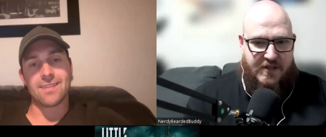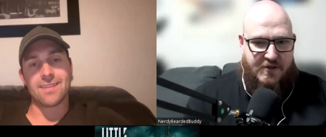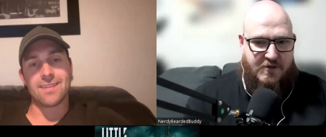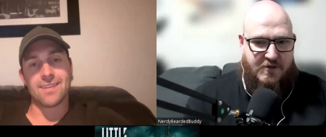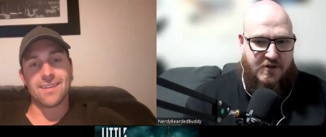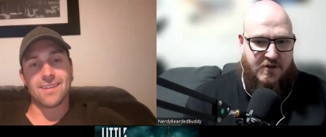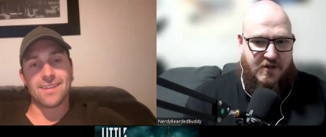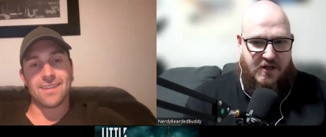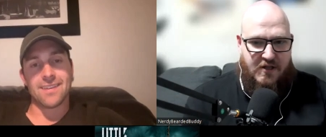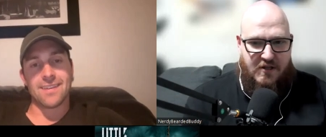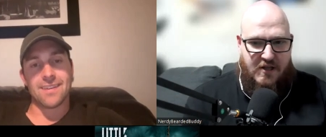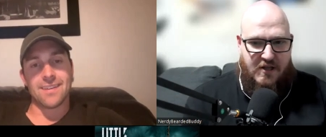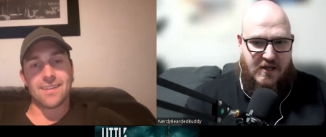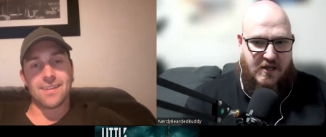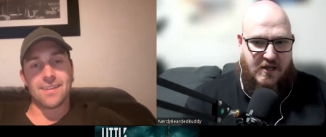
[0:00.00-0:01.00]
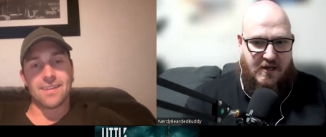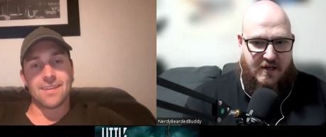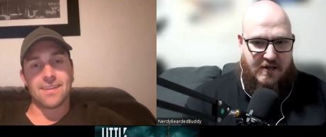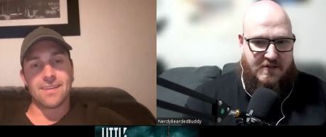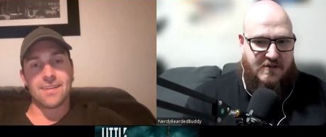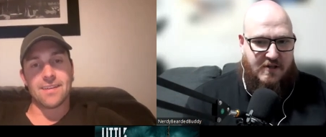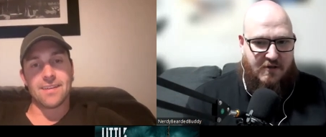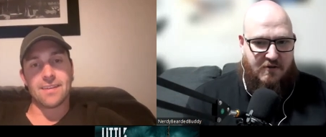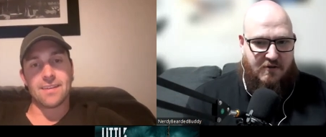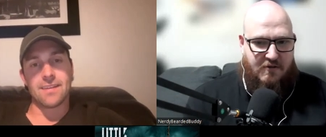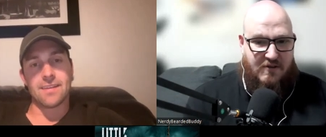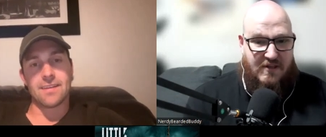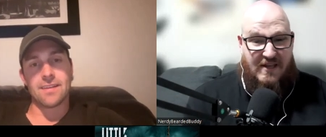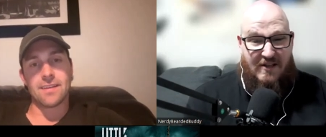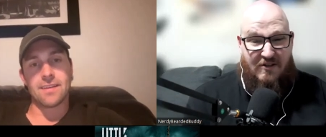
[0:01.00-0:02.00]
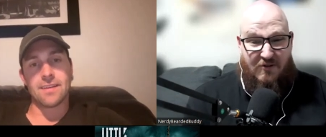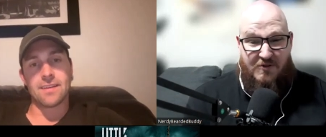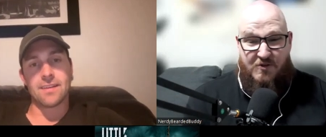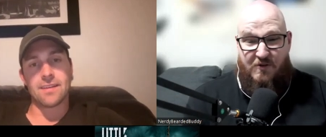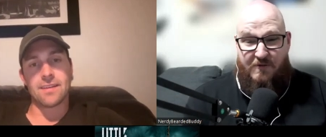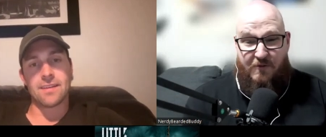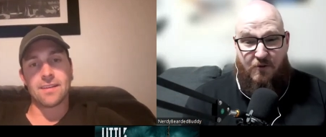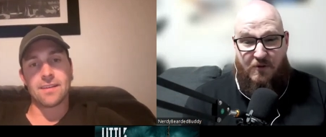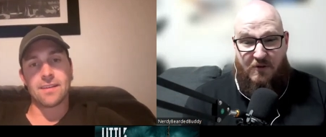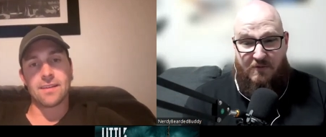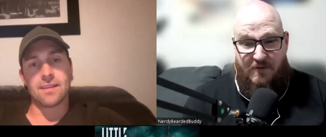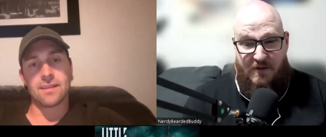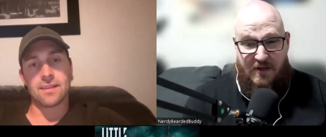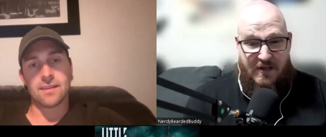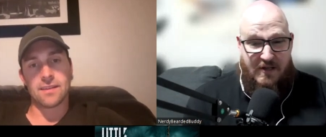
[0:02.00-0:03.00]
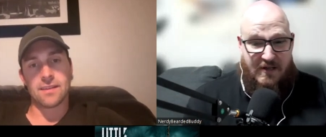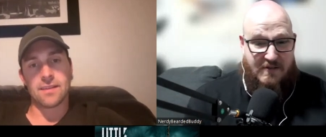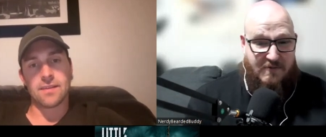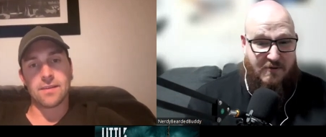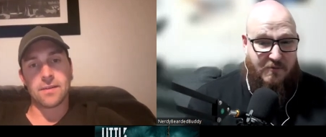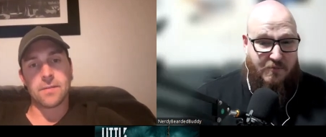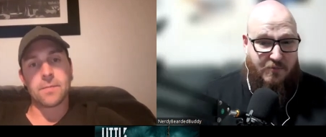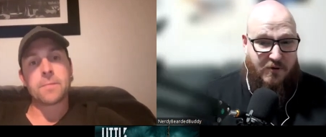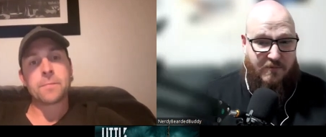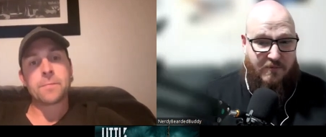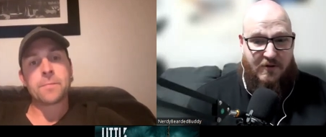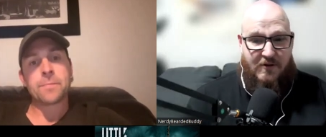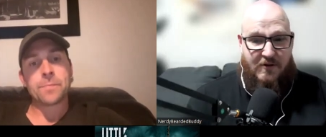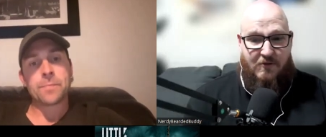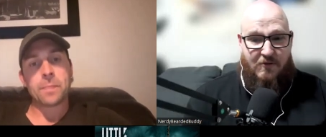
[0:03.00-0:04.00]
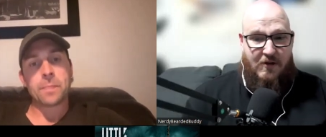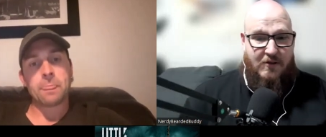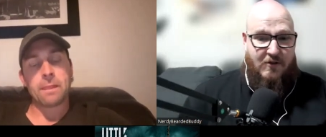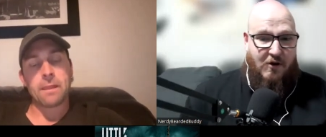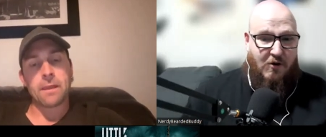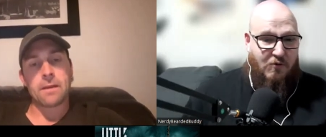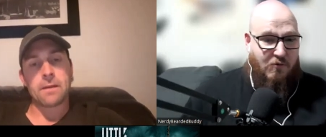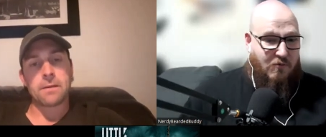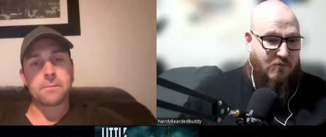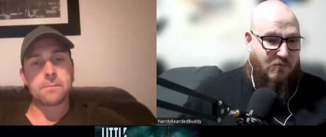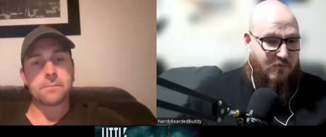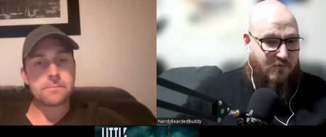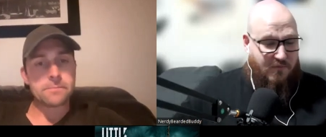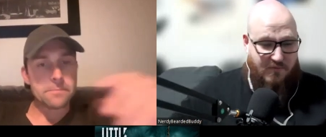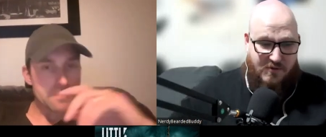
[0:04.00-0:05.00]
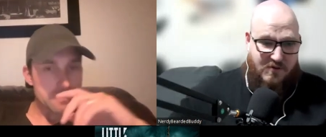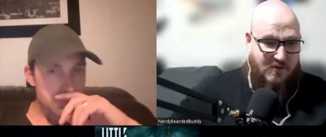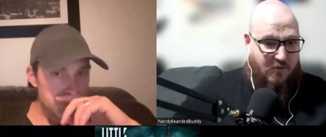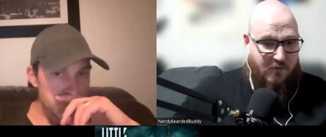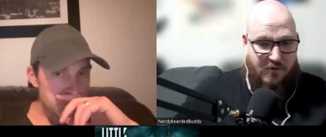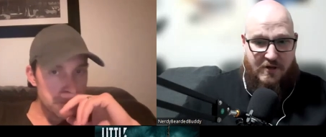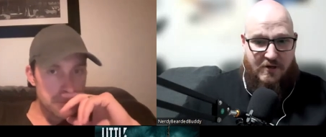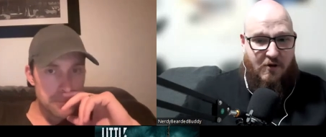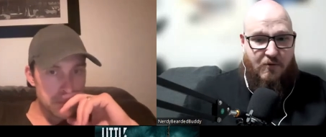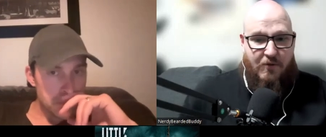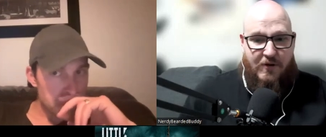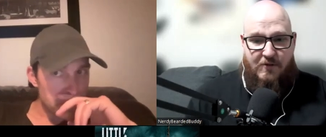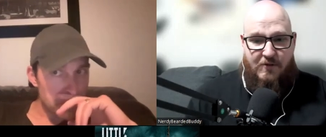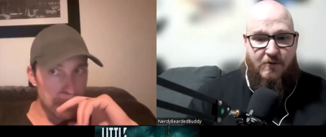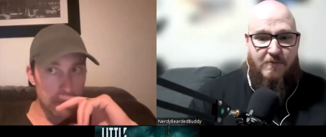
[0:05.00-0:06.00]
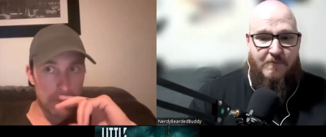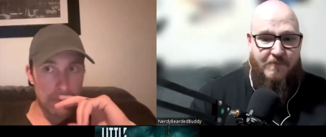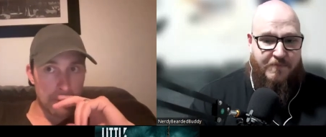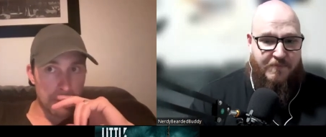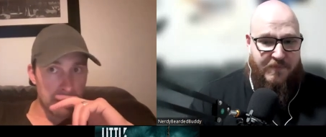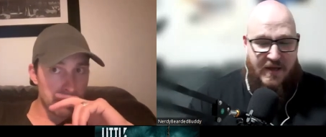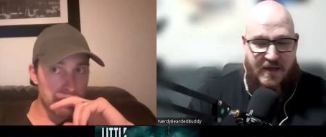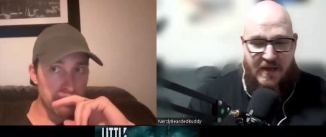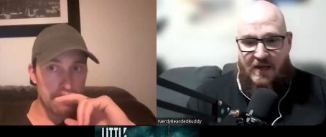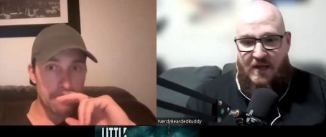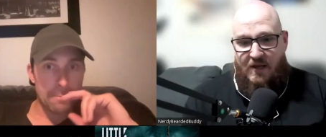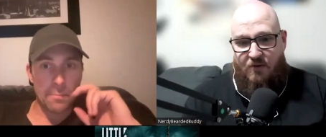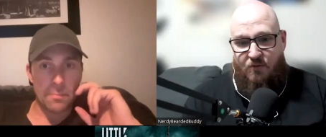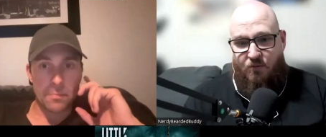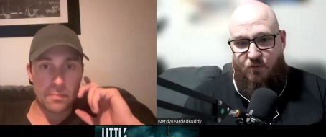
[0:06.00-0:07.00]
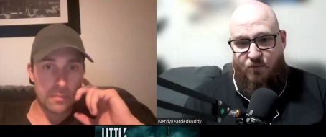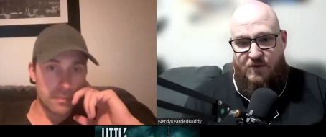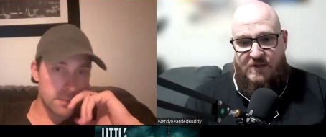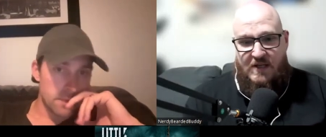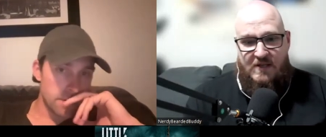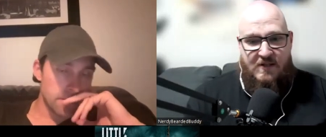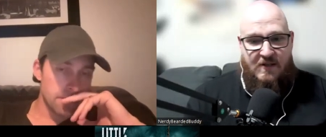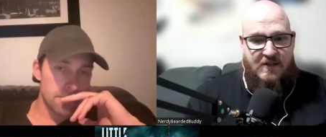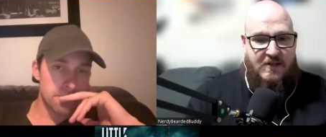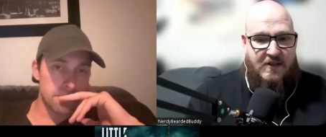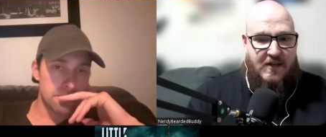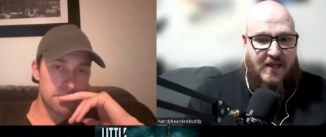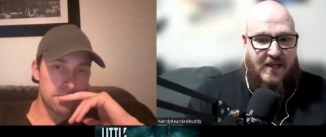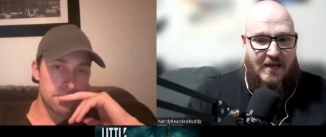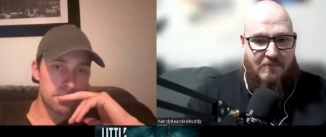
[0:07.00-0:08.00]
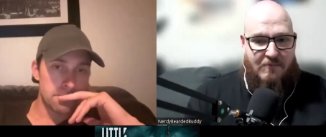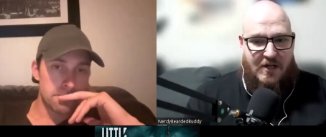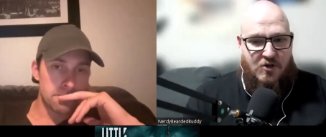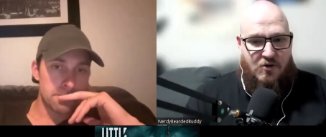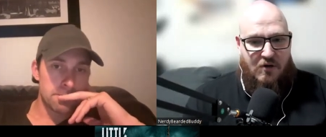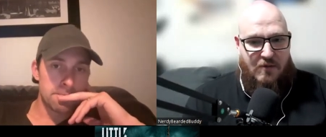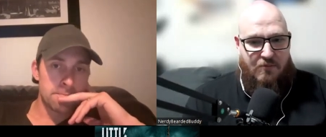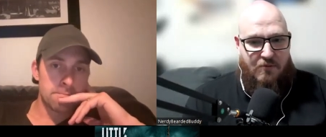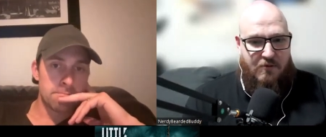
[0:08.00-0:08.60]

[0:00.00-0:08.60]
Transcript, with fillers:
Speaker 1: the tension and the, I guess the the claustrophobic feeling is very prevalent throughout the whole story, the whole way through was that something that came naturally